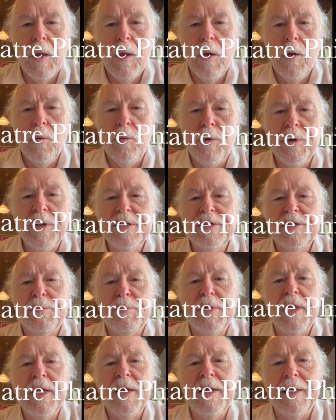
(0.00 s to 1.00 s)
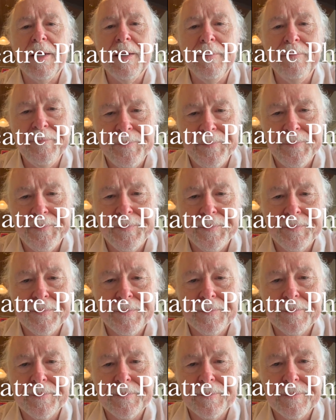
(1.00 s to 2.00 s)
What is a play?
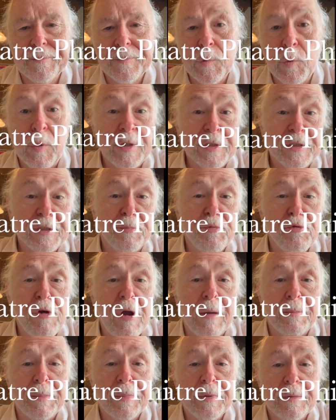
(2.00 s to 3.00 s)
What is a prop?